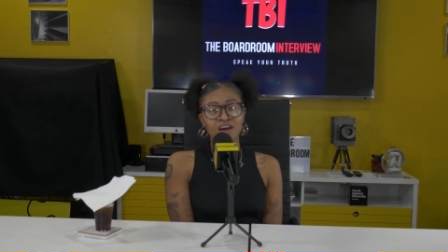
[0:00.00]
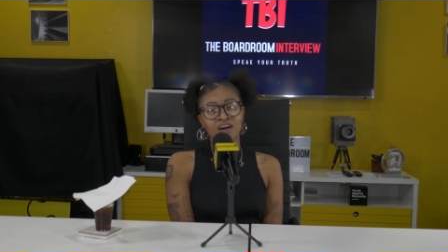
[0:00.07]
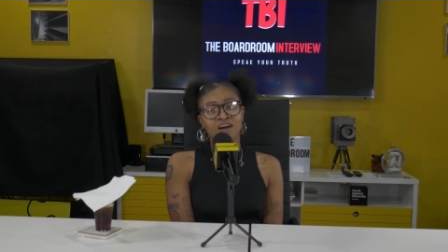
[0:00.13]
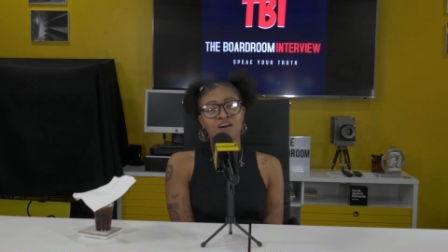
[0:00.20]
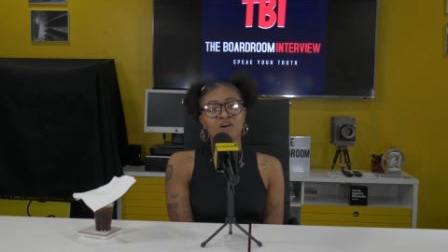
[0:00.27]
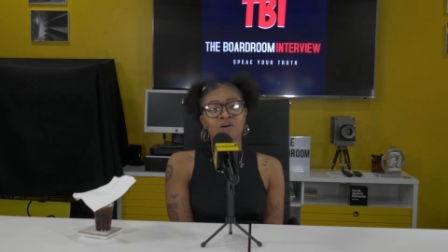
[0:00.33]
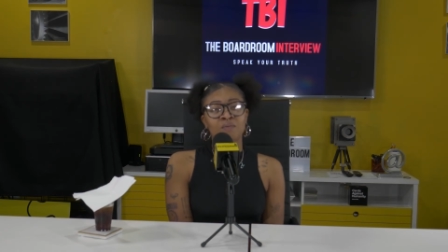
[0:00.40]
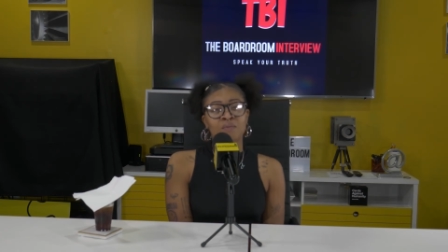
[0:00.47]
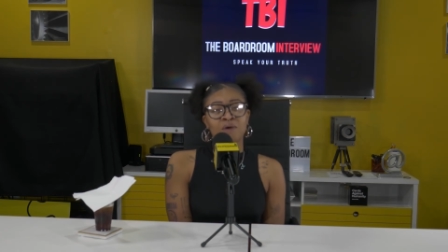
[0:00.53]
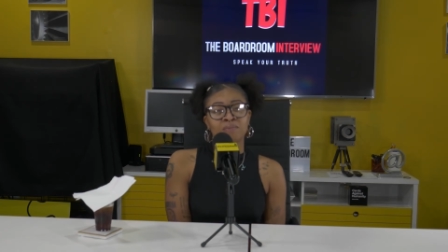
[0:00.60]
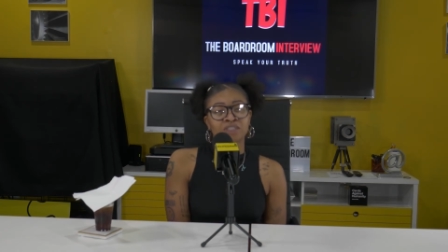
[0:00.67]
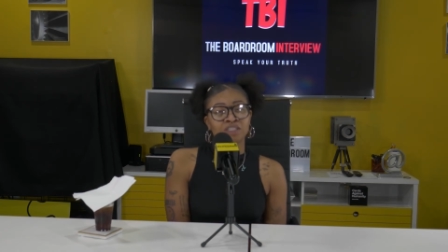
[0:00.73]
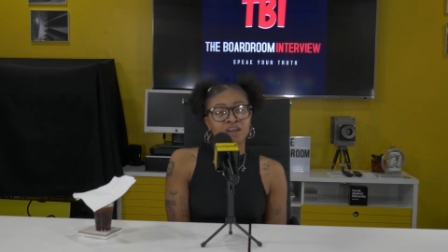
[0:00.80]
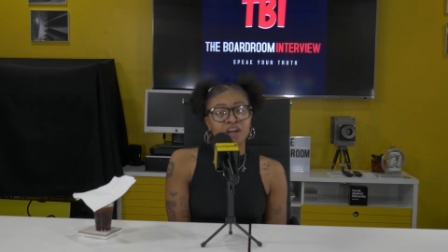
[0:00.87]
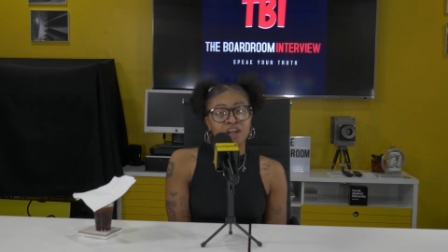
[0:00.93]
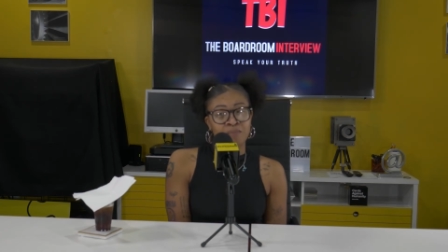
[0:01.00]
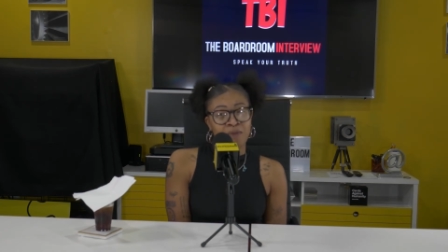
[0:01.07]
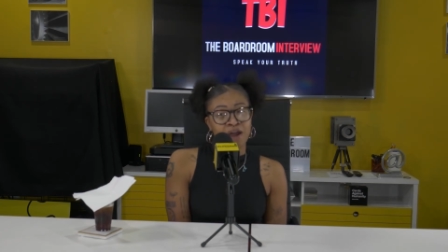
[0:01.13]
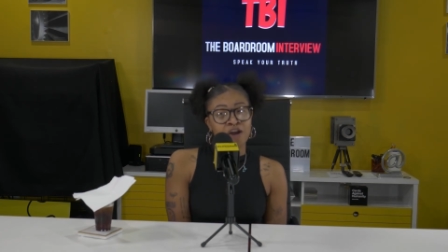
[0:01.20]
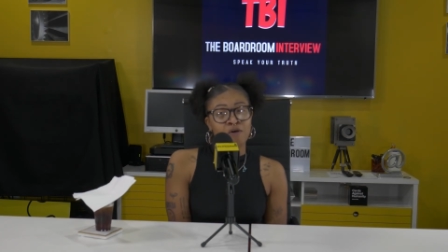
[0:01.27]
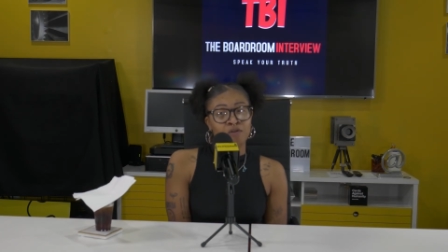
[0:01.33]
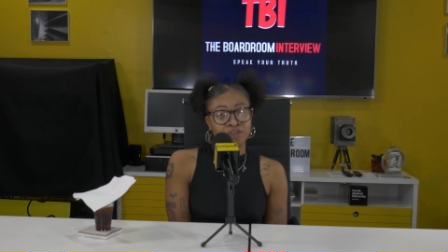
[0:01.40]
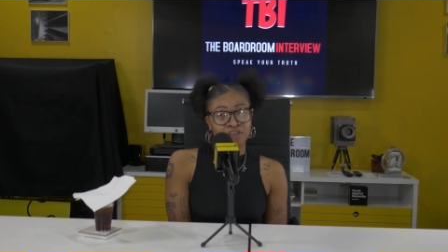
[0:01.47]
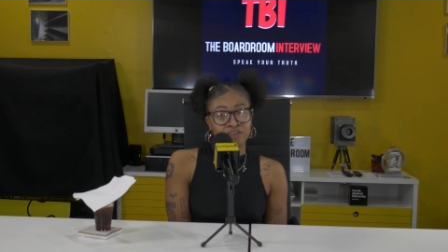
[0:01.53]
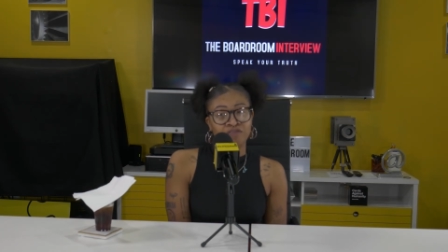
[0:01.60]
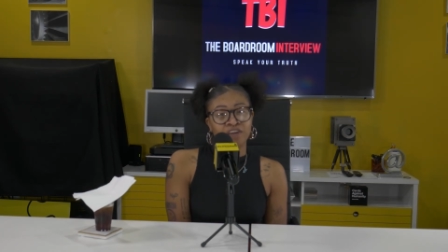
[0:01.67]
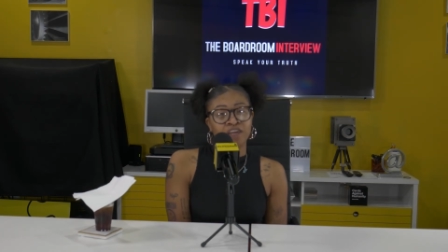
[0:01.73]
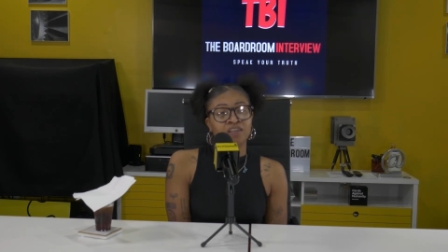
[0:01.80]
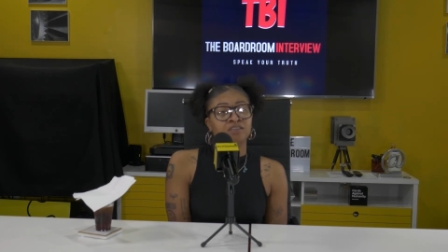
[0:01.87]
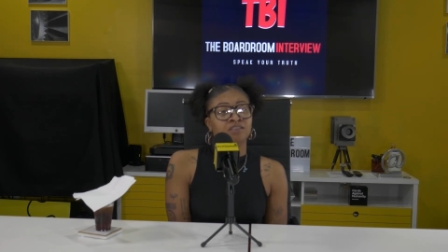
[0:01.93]
Um, I'm starting my
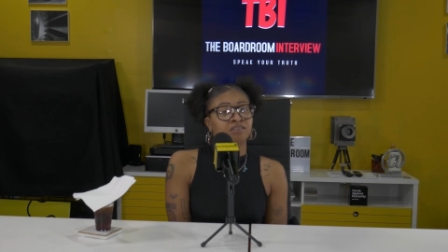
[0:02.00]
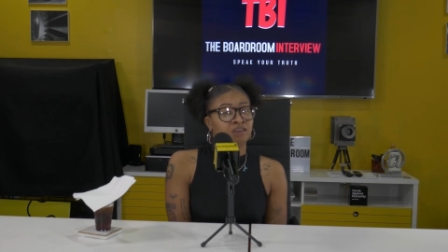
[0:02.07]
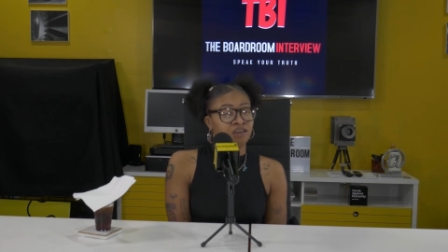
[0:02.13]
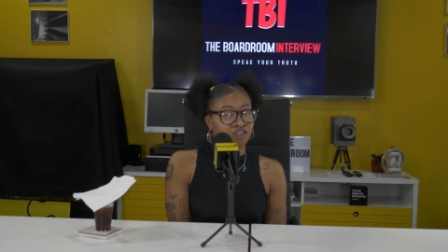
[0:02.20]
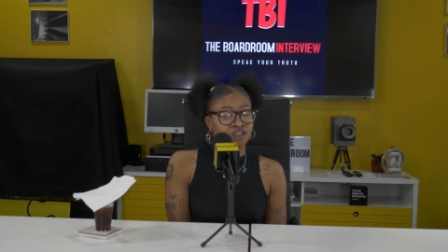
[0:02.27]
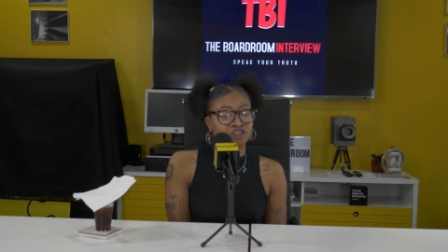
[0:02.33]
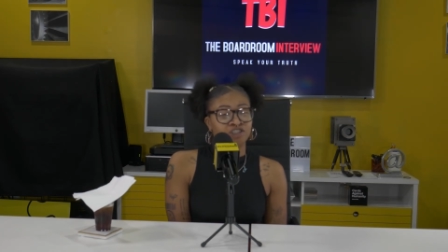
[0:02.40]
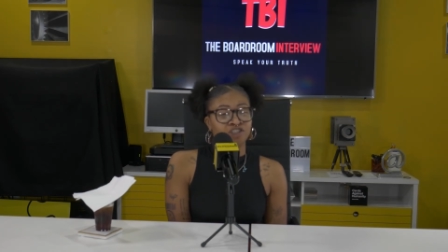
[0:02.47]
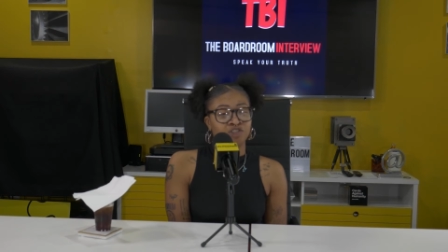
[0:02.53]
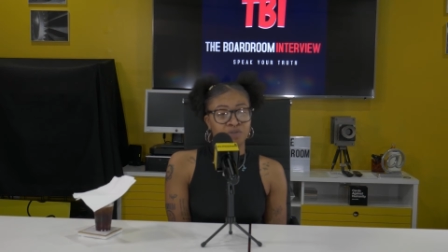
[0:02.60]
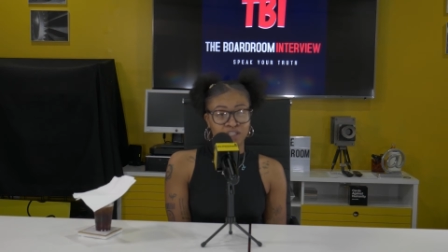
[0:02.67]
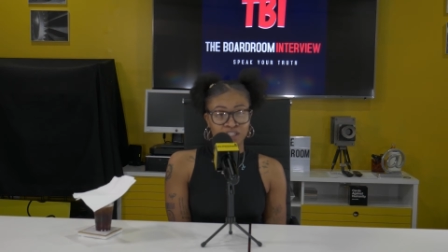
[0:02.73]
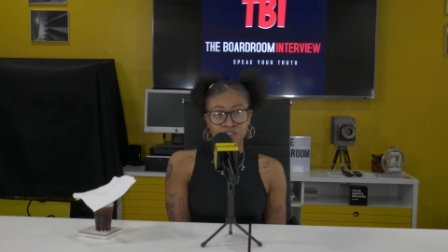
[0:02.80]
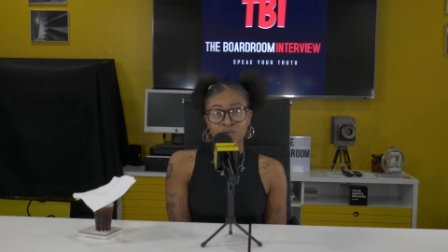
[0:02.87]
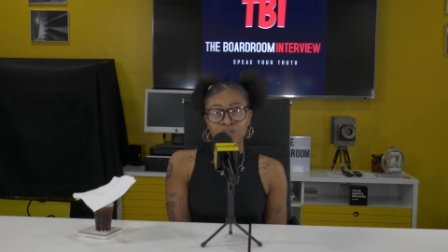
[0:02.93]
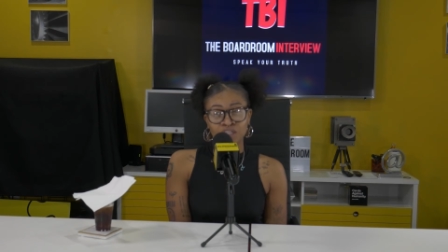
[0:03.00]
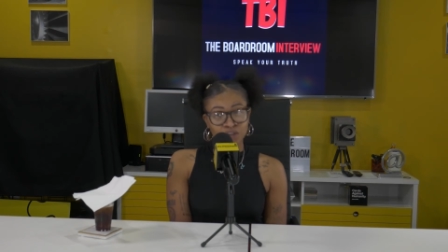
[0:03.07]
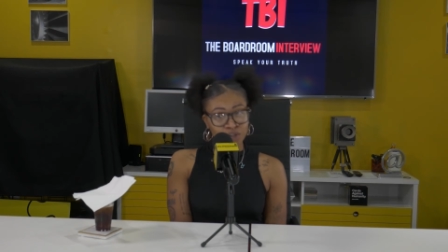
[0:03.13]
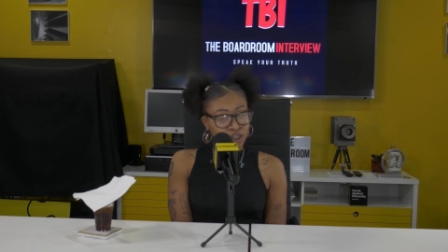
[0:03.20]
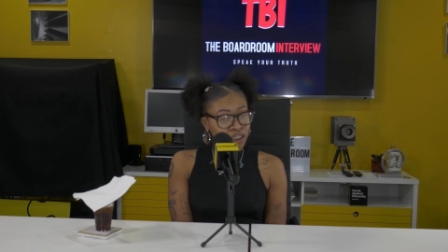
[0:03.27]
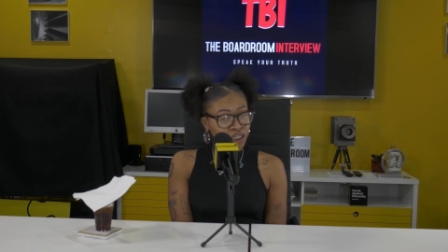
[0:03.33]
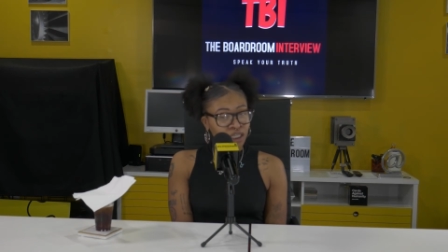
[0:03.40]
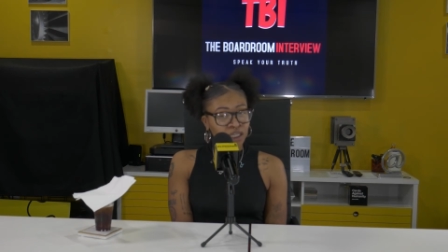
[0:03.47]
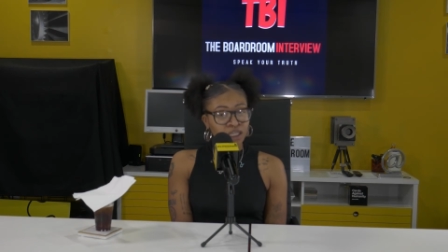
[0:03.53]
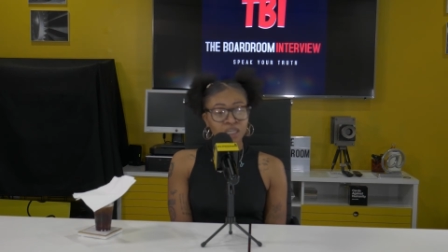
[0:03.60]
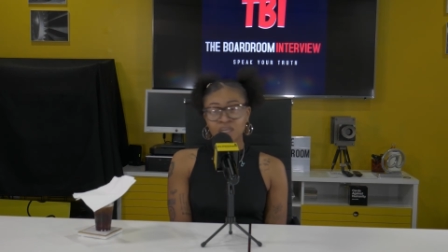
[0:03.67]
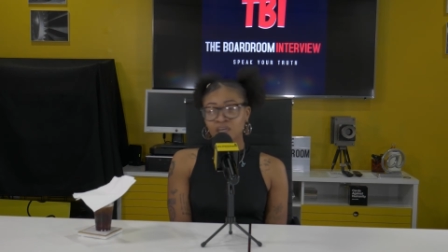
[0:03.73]
OnlyFans next year in 2023.